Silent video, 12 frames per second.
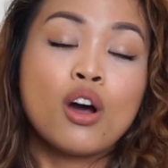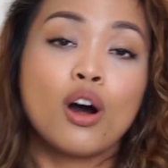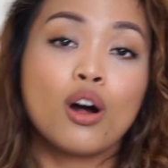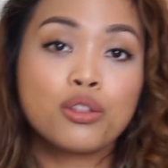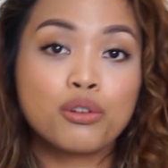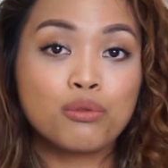
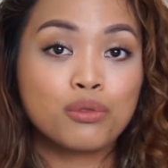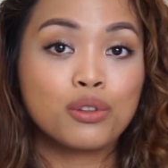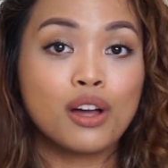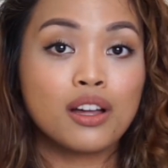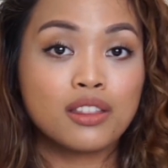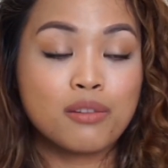Although
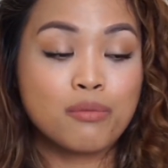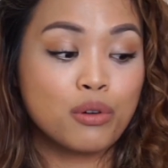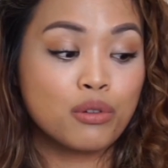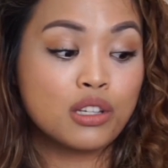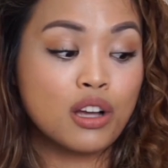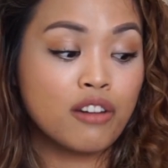not the
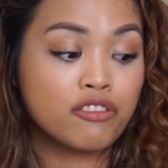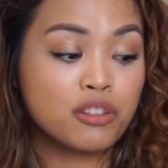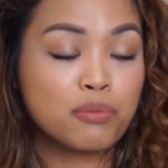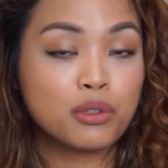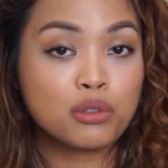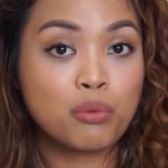most
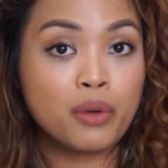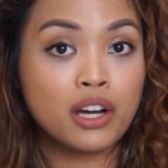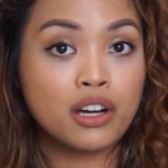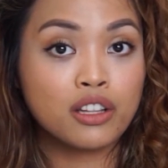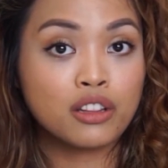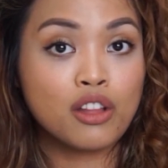comfortable to
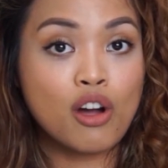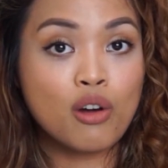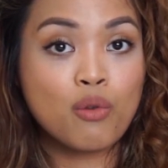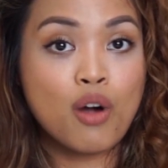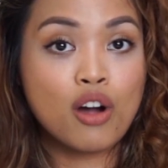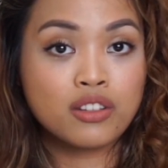wear in long
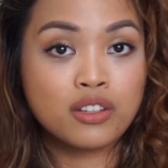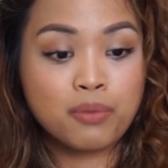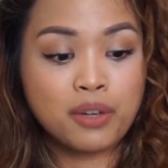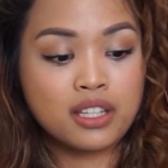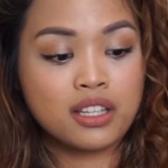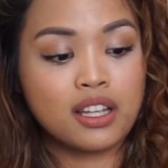walks
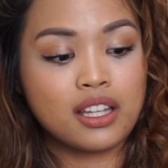because